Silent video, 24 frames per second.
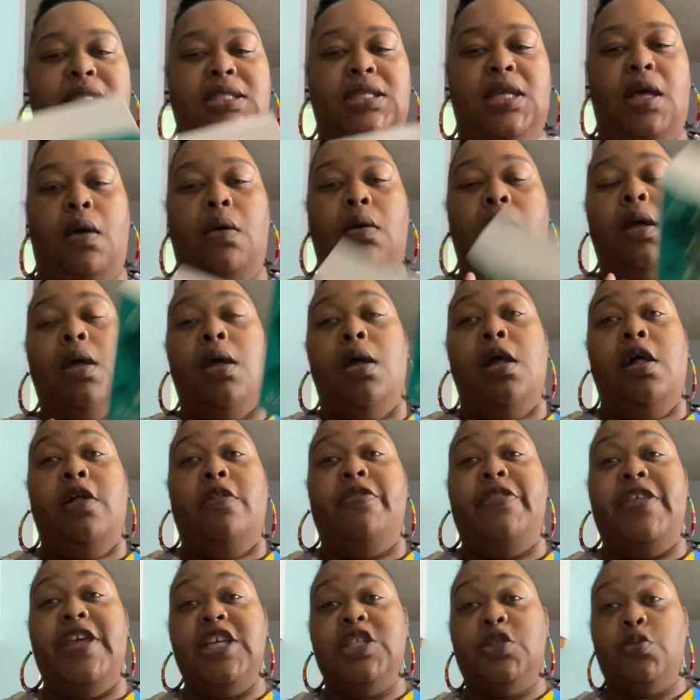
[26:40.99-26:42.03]
So
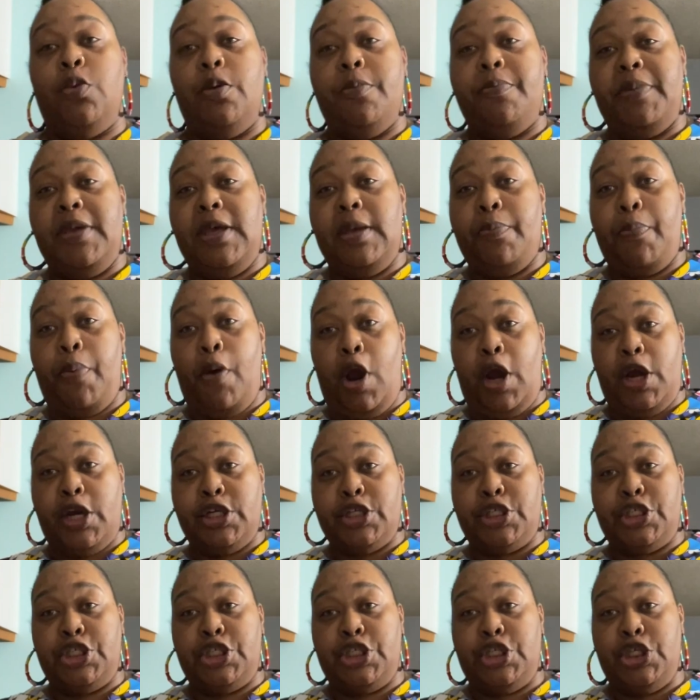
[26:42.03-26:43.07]
this would be
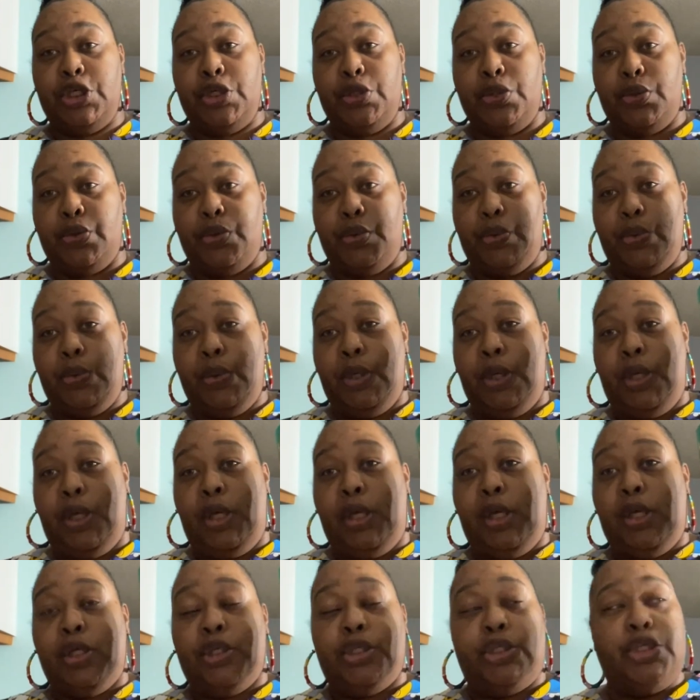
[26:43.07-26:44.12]
part two
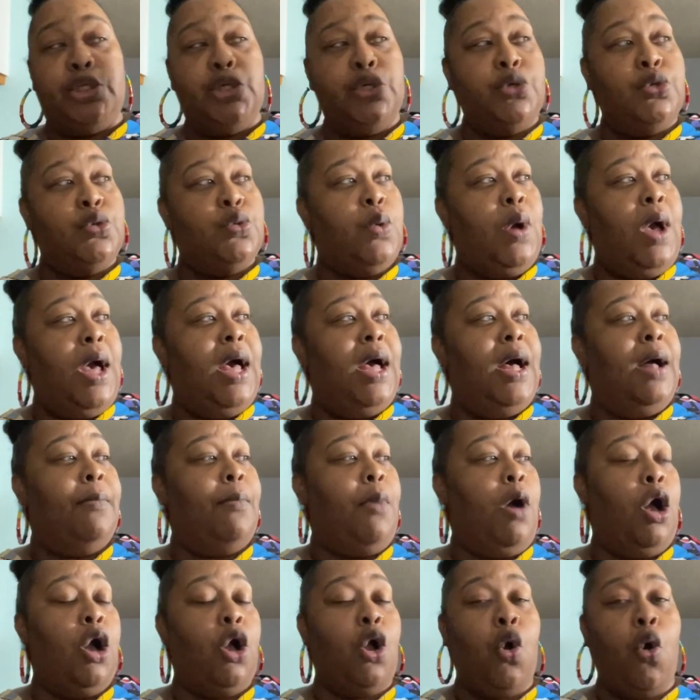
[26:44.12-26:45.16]
to um,
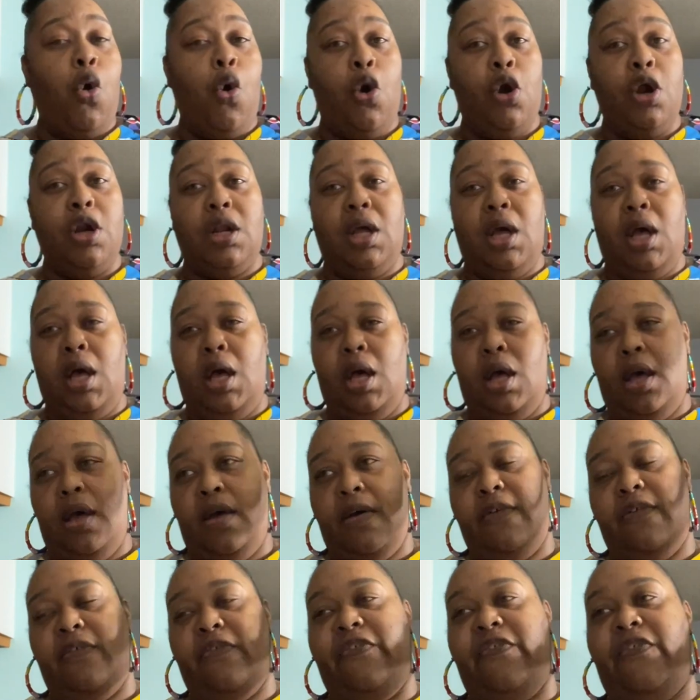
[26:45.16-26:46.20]
A Court
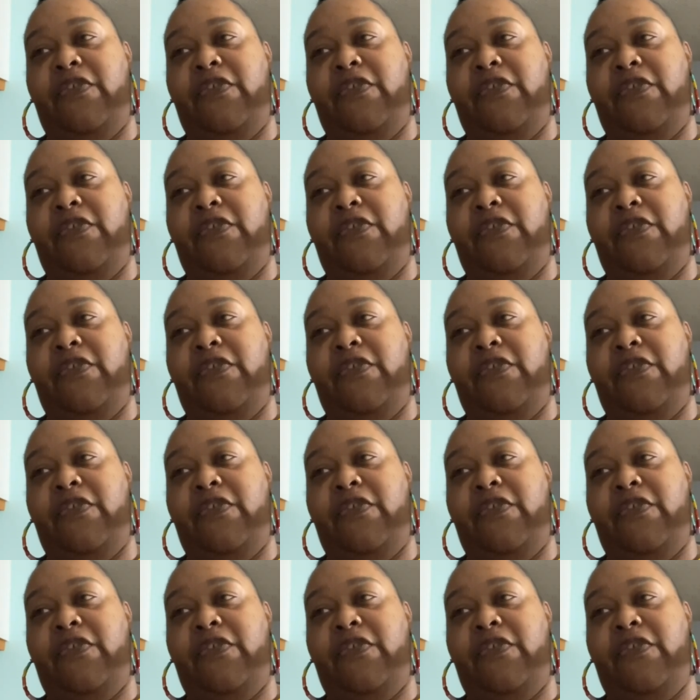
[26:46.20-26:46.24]
of